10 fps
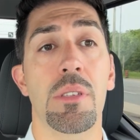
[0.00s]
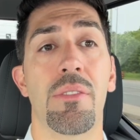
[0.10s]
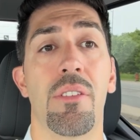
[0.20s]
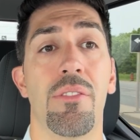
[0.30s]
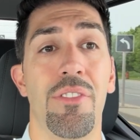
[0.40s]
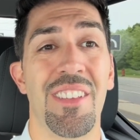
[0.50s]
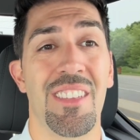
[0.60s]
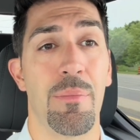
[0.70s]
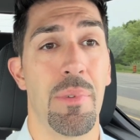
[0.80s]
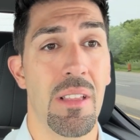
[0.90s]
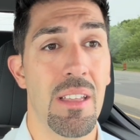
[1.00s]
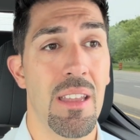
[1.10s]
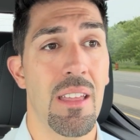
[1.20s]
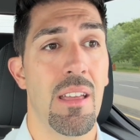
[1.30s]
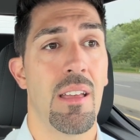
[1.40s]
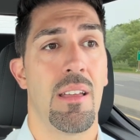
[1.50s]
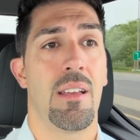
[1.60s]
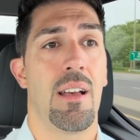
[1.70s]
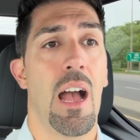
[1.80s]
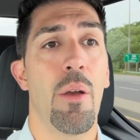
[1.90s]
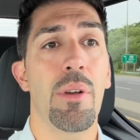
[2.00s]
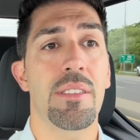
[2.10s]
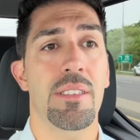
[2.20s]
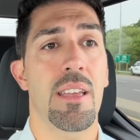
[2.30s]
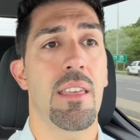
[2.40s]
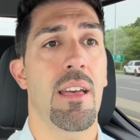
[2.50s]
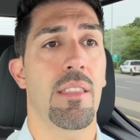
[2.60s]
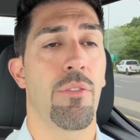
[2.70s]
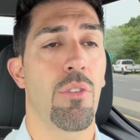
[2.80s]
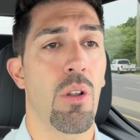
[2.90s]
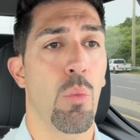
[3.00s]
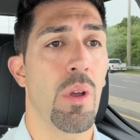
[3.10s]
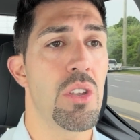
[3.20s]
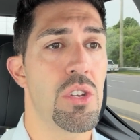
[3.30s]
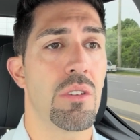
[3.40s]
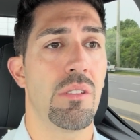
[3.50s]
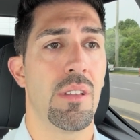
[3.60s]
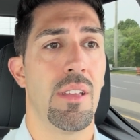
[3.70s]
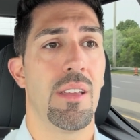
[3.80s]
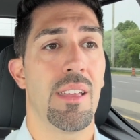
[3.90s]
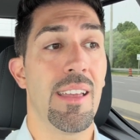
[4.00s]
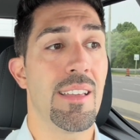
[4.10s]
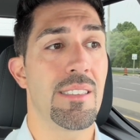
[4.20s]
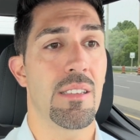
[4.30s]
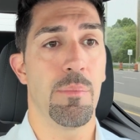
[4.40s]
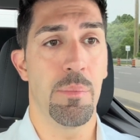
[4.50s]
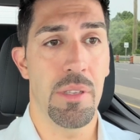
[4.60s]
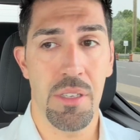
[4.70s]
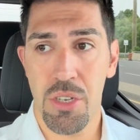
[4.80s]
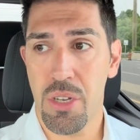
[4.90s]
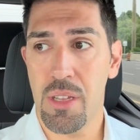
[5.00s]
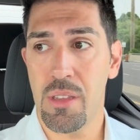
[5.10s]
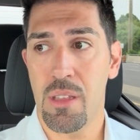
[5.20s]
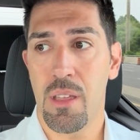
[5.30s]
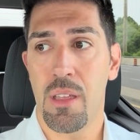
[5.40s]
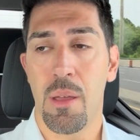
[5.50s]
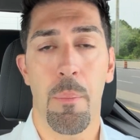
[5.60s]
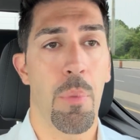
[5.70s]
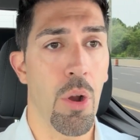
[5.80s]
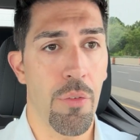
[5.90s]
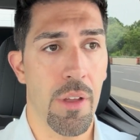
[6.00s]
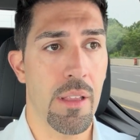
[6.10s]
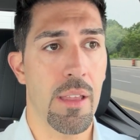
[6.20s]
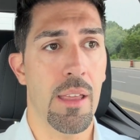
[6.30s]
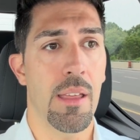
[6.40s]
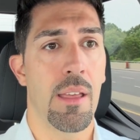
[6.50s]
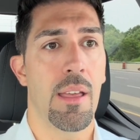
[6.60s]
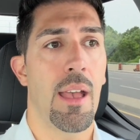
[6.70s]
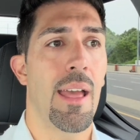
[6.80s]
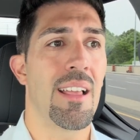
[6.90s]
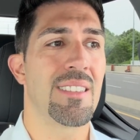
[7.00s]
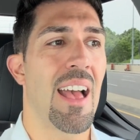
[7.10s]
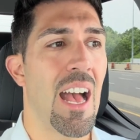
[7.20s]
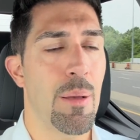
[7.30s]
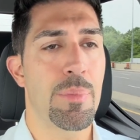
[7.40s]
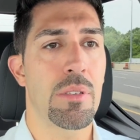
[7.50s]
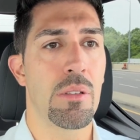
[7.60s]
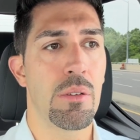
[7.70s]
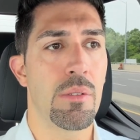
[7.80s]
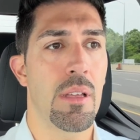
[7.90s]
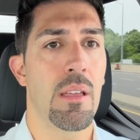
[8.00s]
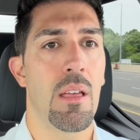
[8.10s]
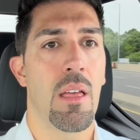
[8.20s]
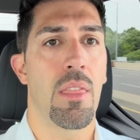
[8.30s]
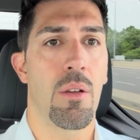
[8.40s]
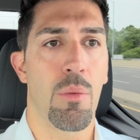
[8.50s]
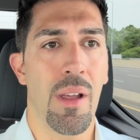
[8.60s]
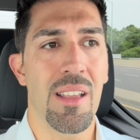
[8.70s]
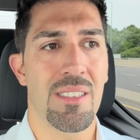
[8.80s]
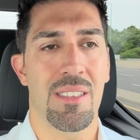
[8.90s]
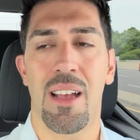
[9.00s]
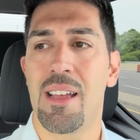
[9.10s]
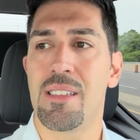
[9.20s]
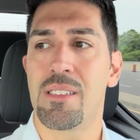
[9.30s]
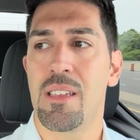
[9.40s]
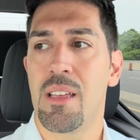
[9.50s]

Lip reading: of visibility, I would say that the front windshield is positioned perfectly and is absolutely the right size.